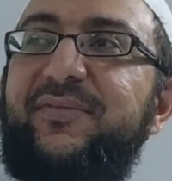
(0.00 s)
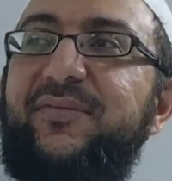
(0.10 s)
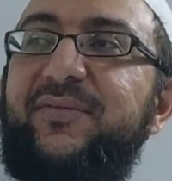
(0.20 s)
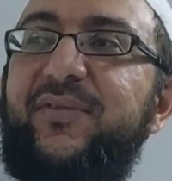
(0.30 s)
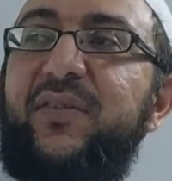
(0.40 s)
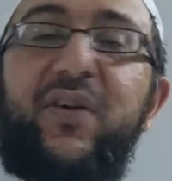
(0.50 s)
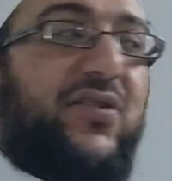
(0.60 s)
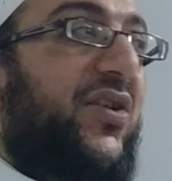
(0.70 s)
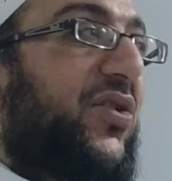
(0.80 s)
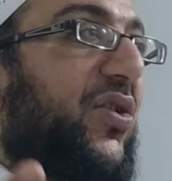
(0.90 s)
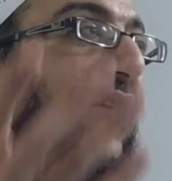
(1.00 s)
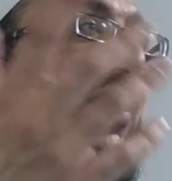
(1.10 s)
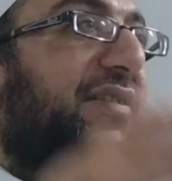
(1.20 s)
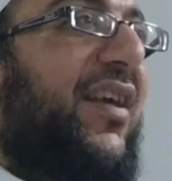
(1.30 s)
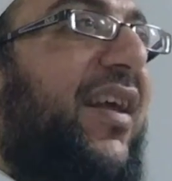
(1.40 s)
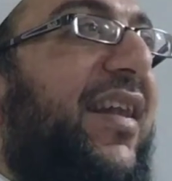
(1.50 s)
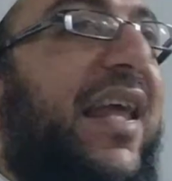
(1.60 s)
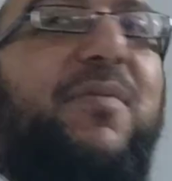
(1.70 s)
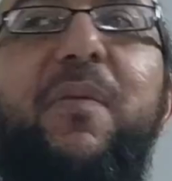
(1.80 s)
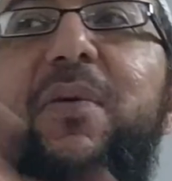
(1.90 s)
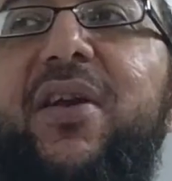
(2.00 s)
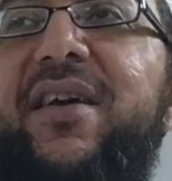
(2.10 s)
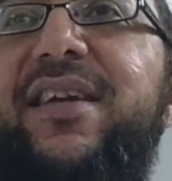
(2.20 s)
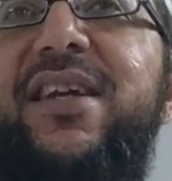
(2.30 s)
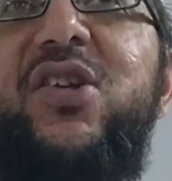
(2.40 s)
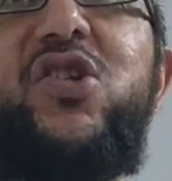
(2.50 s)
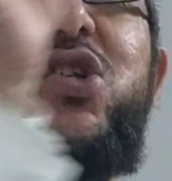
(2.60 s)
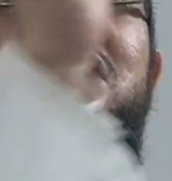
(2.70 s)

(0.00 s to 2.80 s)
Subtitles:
If I said to you, let's name a plant each,